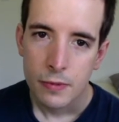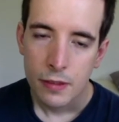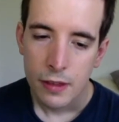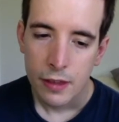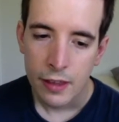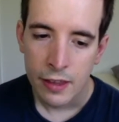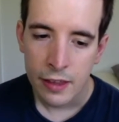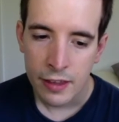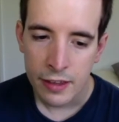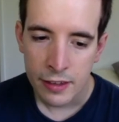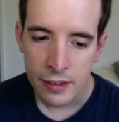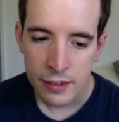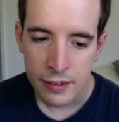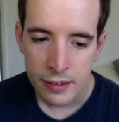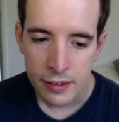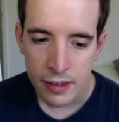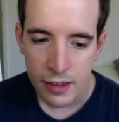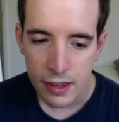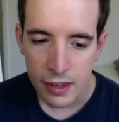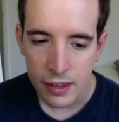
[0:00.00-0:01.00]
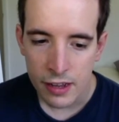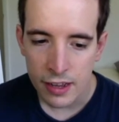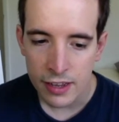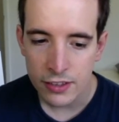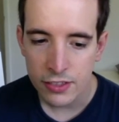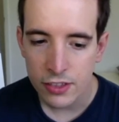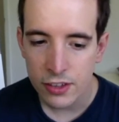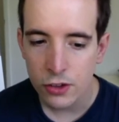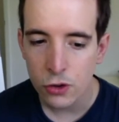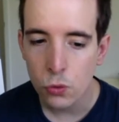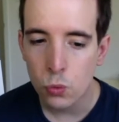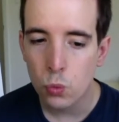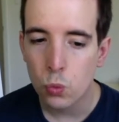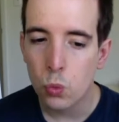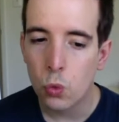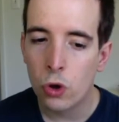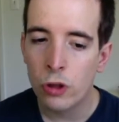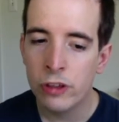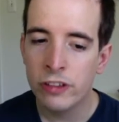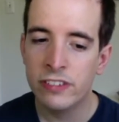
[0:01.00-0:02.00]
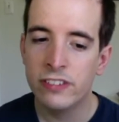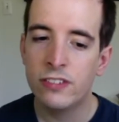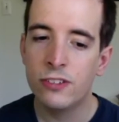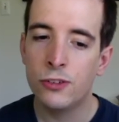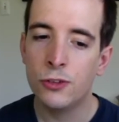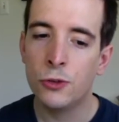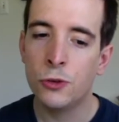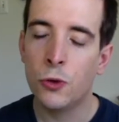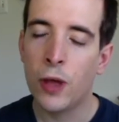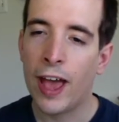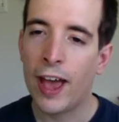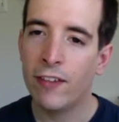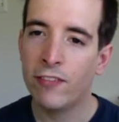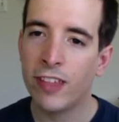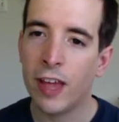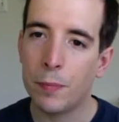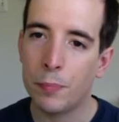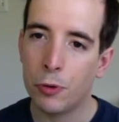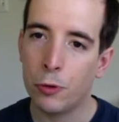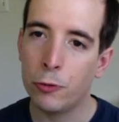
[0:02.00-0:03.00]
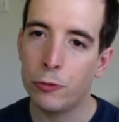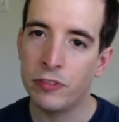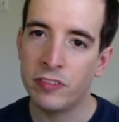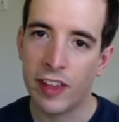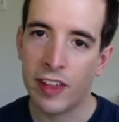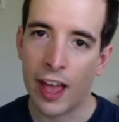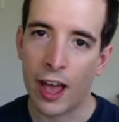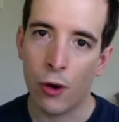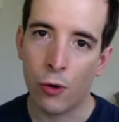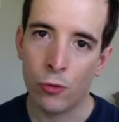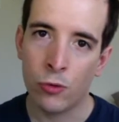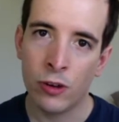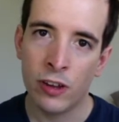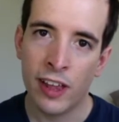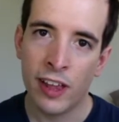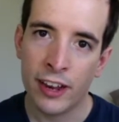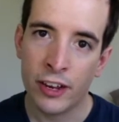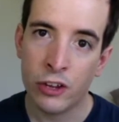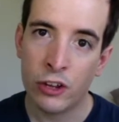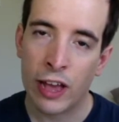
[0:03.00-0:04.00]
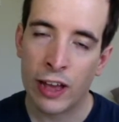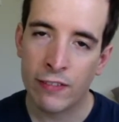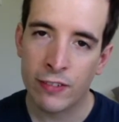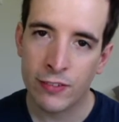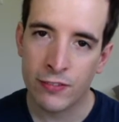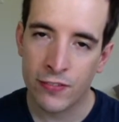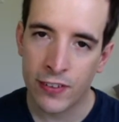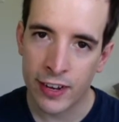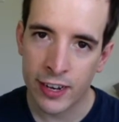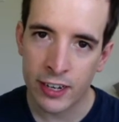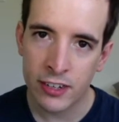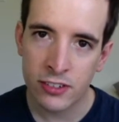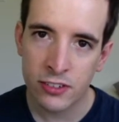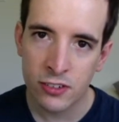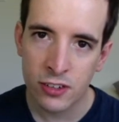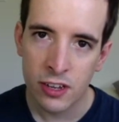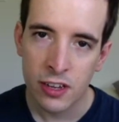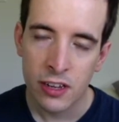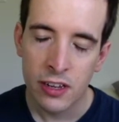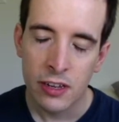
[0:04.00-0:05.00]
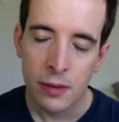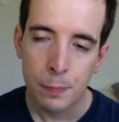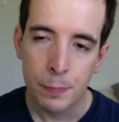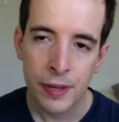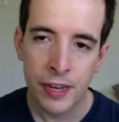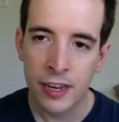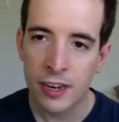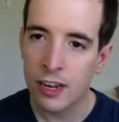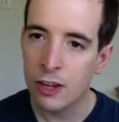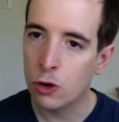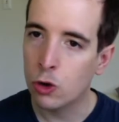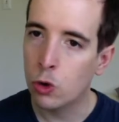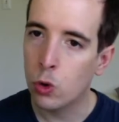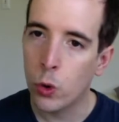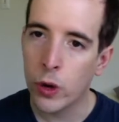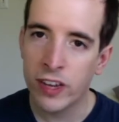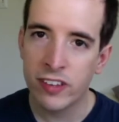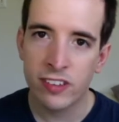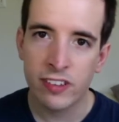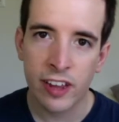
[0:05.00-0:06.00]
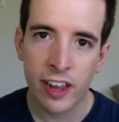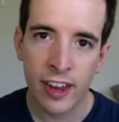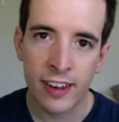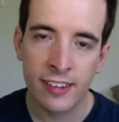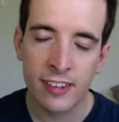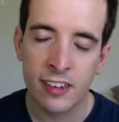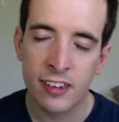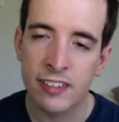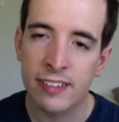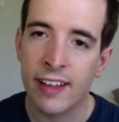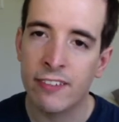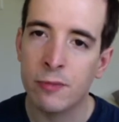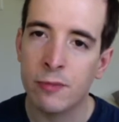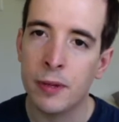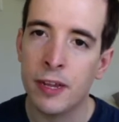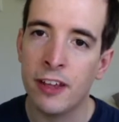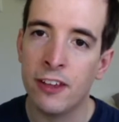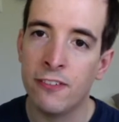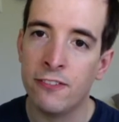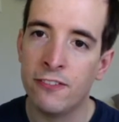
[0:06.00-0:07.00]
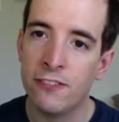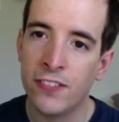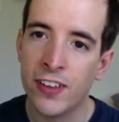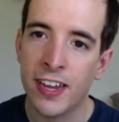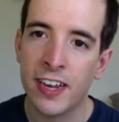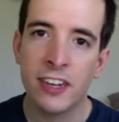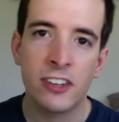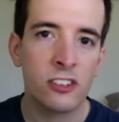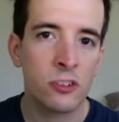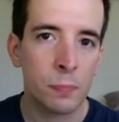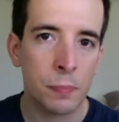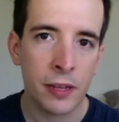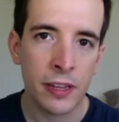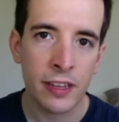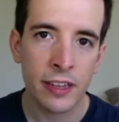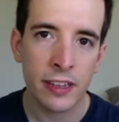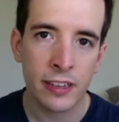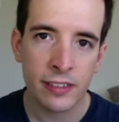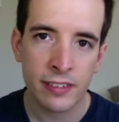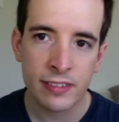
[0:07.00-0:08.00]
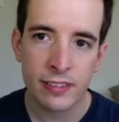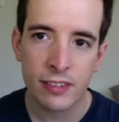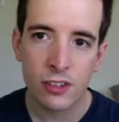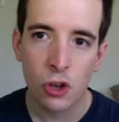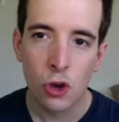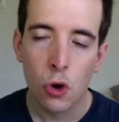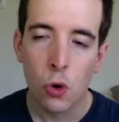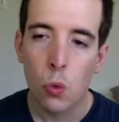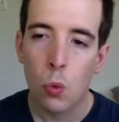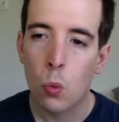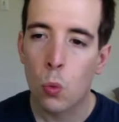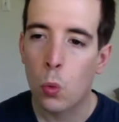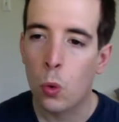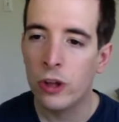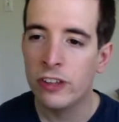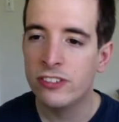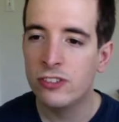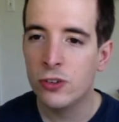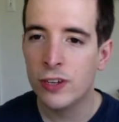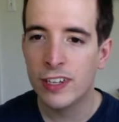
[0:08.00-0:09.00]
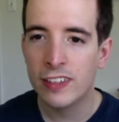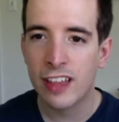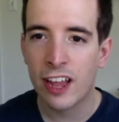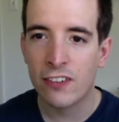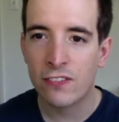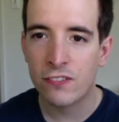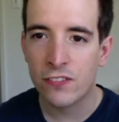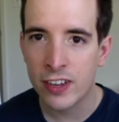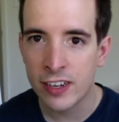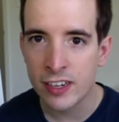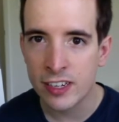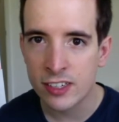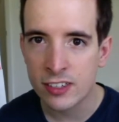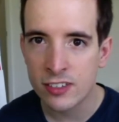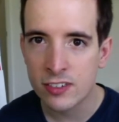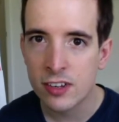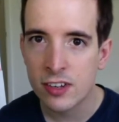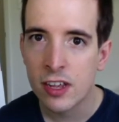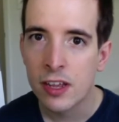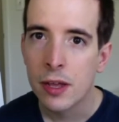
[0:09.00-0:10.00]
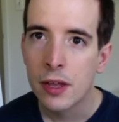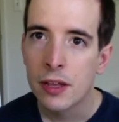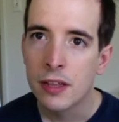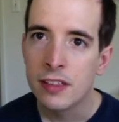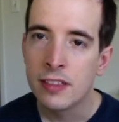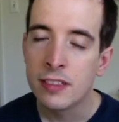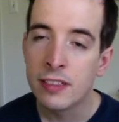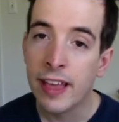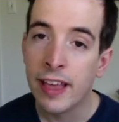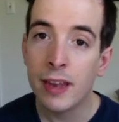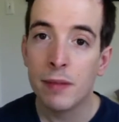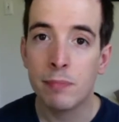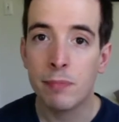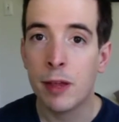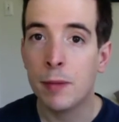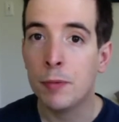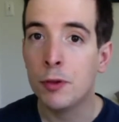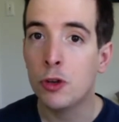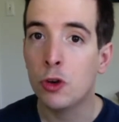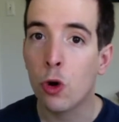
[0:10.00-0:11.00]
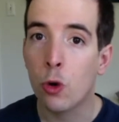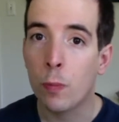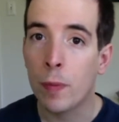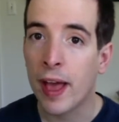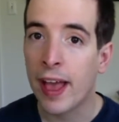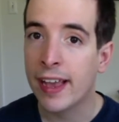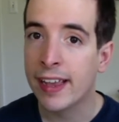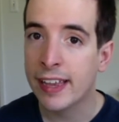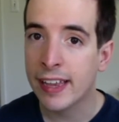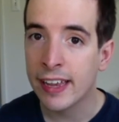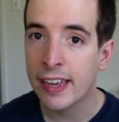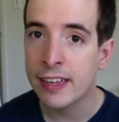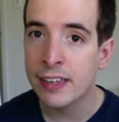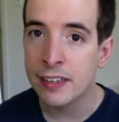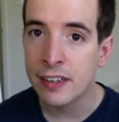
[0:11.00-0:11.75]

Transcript: And I think once you have that pose down and you have it finished, be it a quick sketch, it doesn't have to be a finished piece. Once you get that finished, then maybe go back in